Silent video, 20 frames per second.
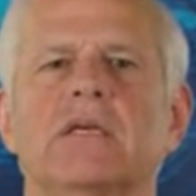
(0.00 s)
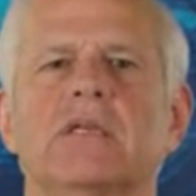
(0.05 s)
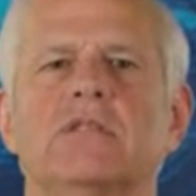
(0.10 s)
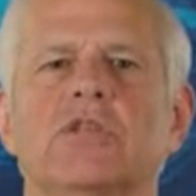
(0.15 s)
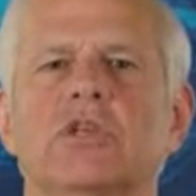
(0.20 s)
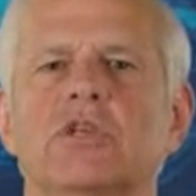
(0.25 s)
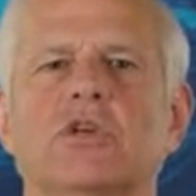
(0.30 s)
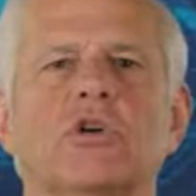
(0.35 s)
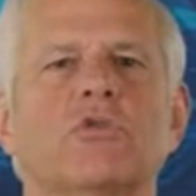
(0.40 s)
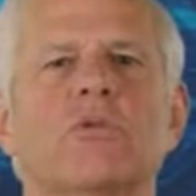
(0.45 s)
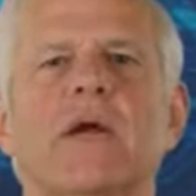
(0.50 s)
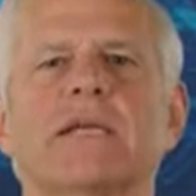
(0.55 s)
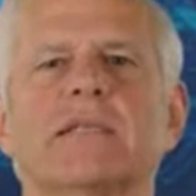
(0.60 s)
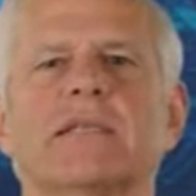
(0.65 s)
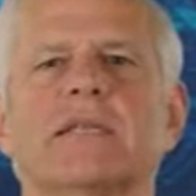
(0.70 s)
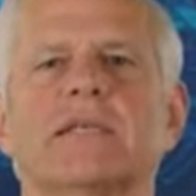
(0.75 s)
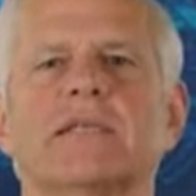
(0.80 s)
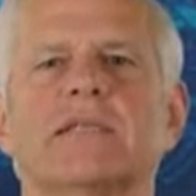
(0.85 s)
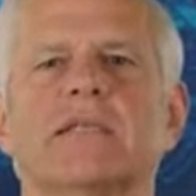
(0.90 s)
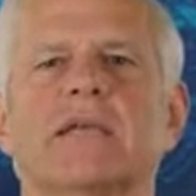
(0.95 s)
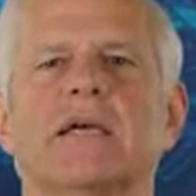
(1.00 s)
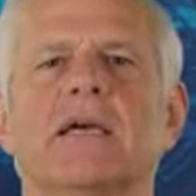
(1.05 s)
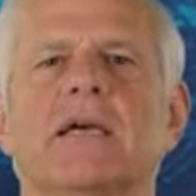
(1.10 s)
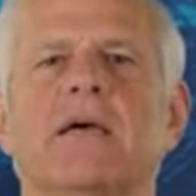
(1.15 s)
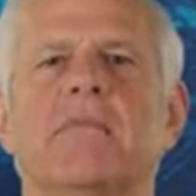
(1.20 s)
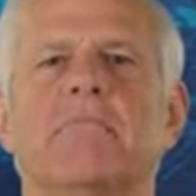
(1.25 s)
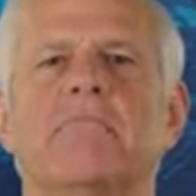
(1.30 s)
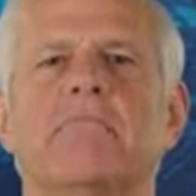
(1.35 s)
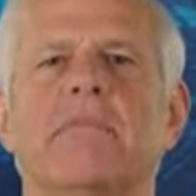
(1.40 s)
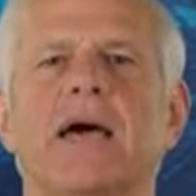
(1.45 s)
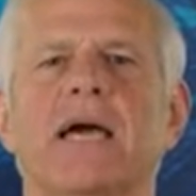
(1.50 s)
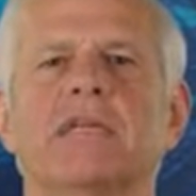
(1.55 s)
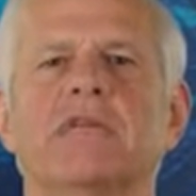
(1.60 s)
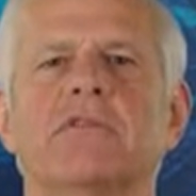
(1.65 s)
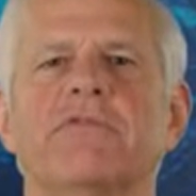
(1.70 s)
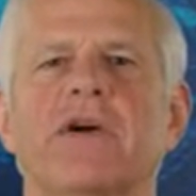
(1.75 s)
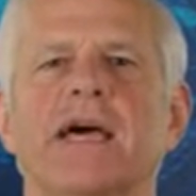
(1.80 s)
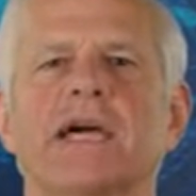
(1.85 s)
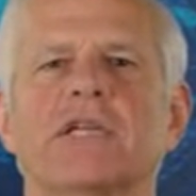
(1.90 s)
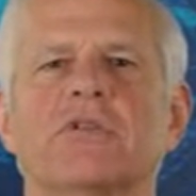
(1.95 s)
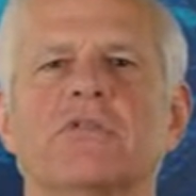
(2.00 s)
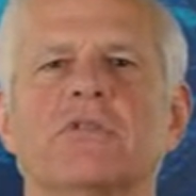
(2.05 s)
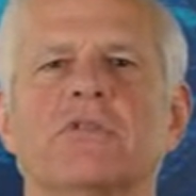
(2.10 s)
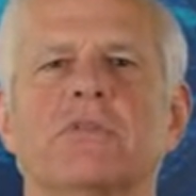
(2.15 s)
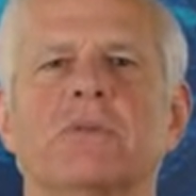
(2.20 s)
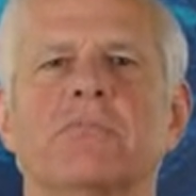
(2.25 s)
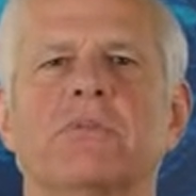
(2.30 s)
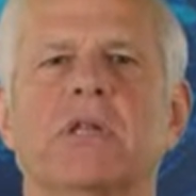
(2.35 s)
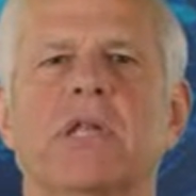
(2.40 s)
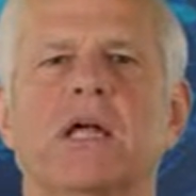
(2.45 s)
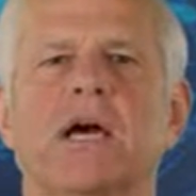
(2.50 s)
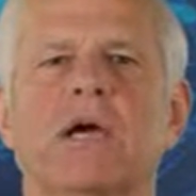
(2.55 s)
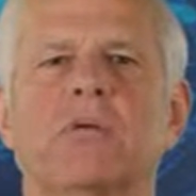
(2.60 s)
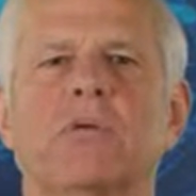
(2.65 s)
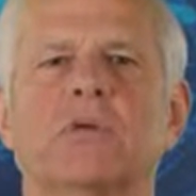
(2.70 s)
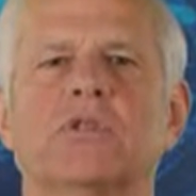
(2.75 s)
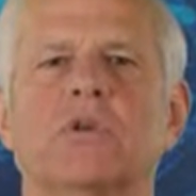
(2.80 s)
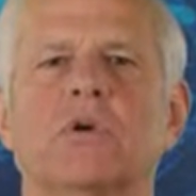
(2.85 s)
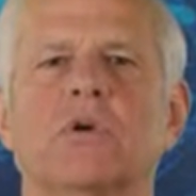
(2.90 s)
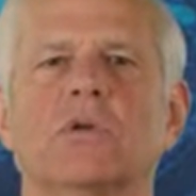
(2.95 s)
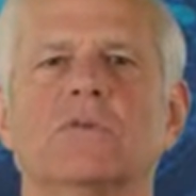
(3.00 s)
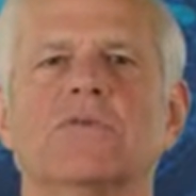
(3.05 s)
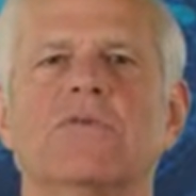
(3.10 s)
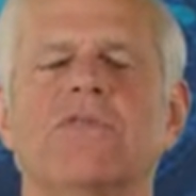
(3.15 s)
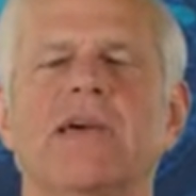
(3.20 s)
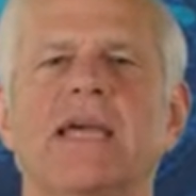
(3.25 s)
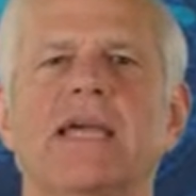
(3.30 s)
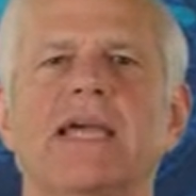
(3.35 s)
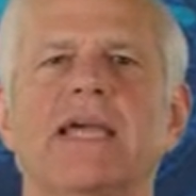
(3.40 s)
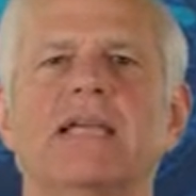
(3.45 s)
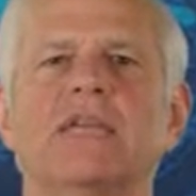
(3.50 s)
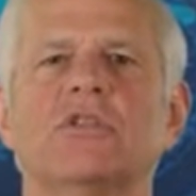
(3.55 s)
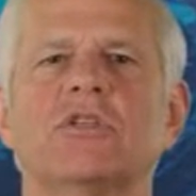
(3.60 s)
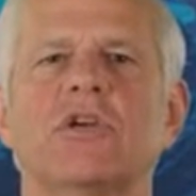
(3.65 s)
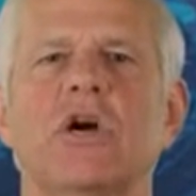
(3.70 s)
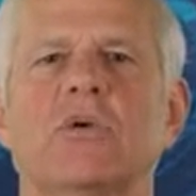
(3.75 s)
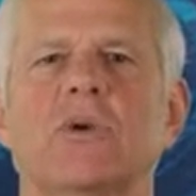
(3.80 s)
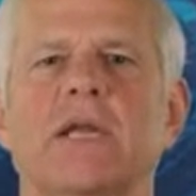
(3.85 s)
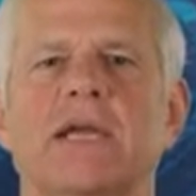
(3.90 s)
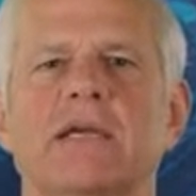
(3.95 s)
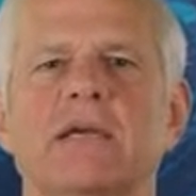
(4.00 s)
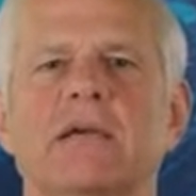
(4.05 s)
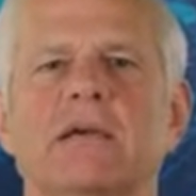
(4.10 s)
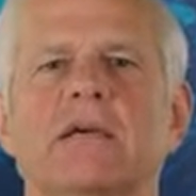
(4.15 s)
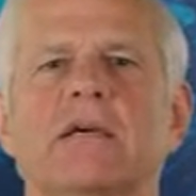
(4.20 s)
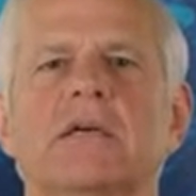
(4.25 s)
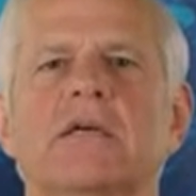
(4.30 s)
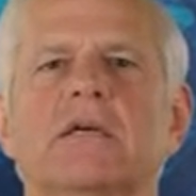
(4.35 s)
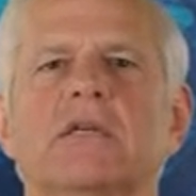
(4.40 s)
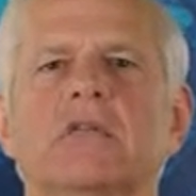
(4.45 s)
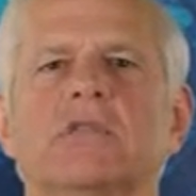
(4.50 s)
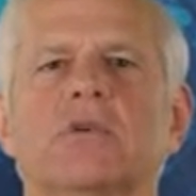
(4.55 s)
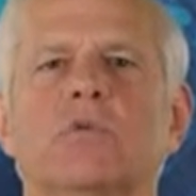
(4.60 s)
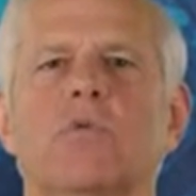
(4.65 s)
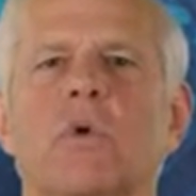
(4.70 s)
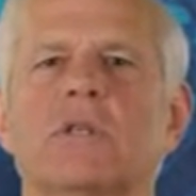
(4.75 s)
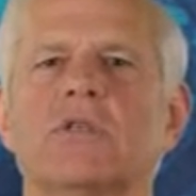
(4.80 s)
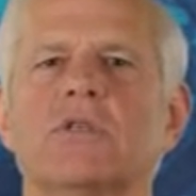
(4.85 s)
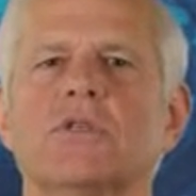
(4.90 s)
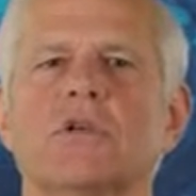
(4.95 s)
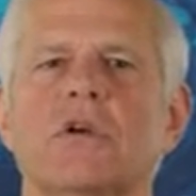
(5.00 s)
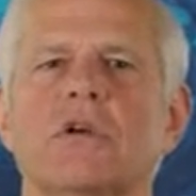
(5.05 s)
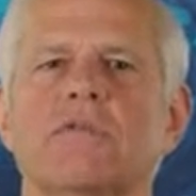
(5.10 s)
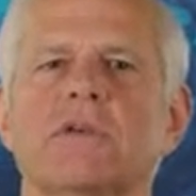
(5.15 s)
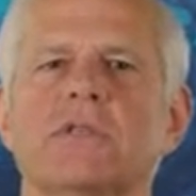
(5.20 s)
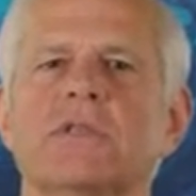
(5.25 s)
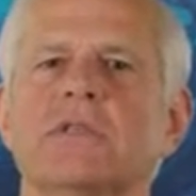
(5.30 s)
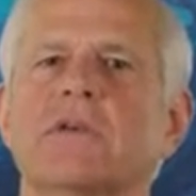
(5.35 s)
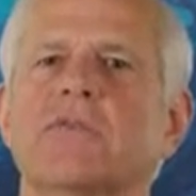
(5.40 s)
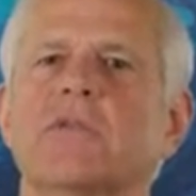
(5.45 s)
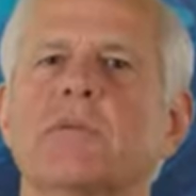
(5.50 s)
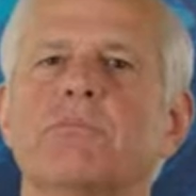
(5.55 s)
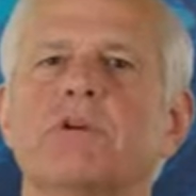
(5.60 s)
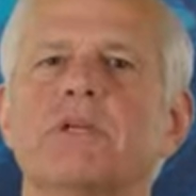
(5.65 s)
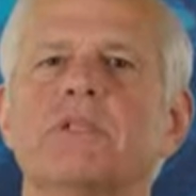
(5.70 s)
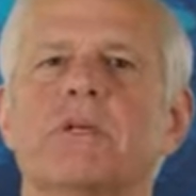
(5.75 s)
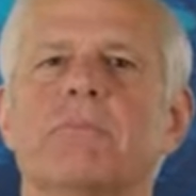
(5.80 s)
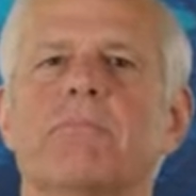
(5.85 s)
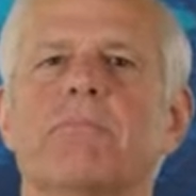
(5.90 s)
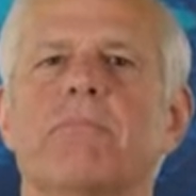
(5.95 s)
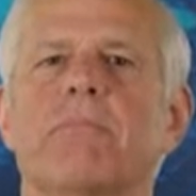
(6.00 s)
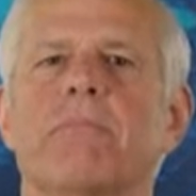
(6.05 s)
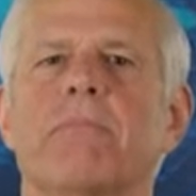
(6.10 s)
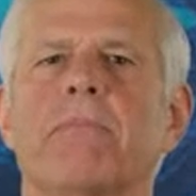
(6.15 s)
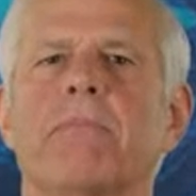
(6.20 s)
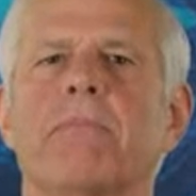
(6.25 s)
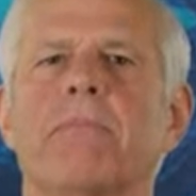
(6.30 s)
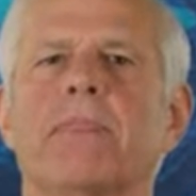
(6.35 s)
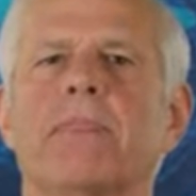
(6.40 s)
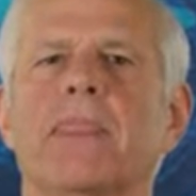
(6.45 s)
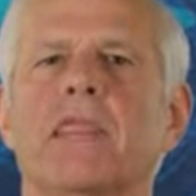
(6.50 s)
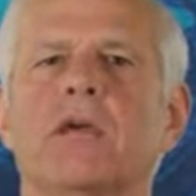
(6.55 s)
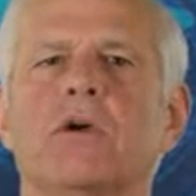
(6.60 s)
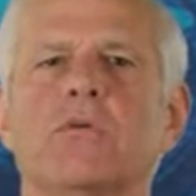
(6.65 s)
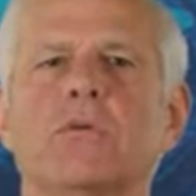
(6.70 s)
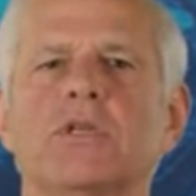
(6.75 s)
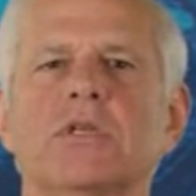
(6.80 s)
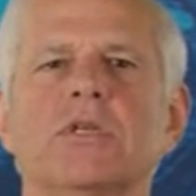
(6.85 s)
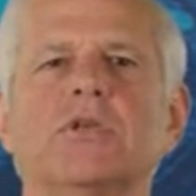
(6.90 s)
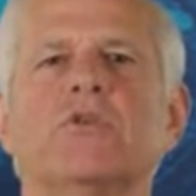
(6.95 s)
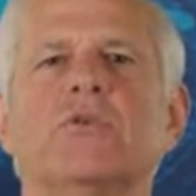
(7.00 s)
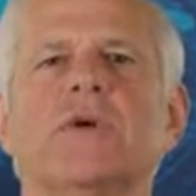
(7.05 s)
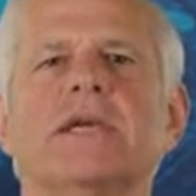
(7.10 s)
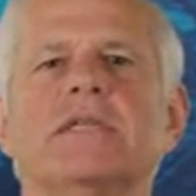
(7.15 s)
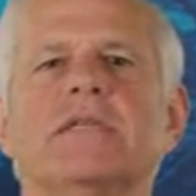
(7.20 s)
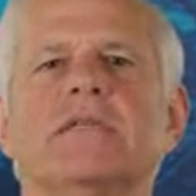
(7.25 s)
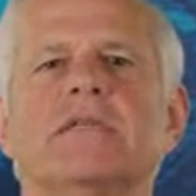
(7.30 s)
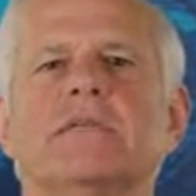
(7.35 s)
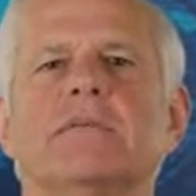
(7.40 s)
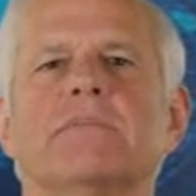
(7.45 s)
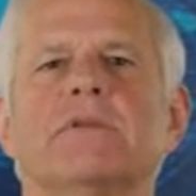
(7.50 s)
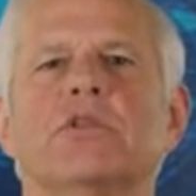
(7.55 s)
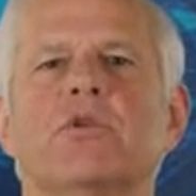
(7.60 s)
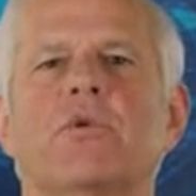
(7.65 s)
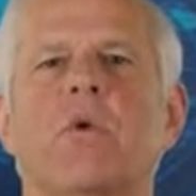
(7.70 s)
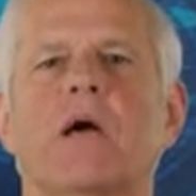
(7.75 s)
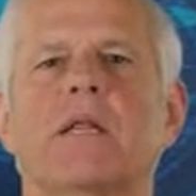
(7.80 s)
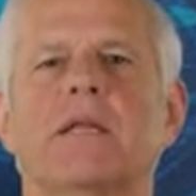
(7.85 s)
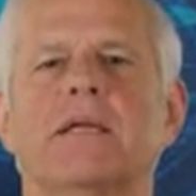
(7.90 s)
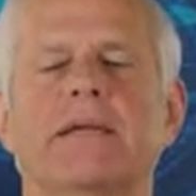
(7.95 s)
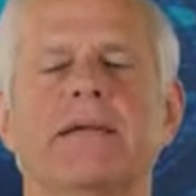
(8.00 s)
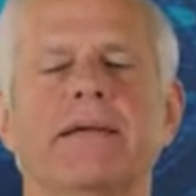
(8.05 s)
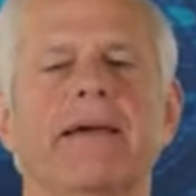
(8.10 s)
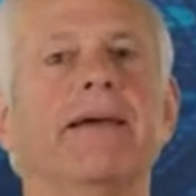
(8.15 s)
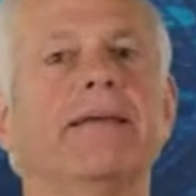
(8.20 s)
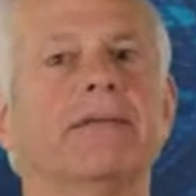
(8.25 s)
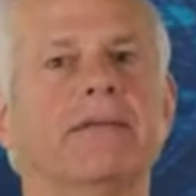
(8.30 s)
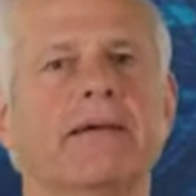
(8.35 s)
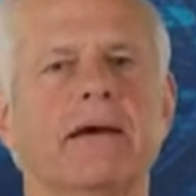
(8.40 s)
To correct this, manufacturers apply what's called phase coating to one surface of the prism, which increases image quality and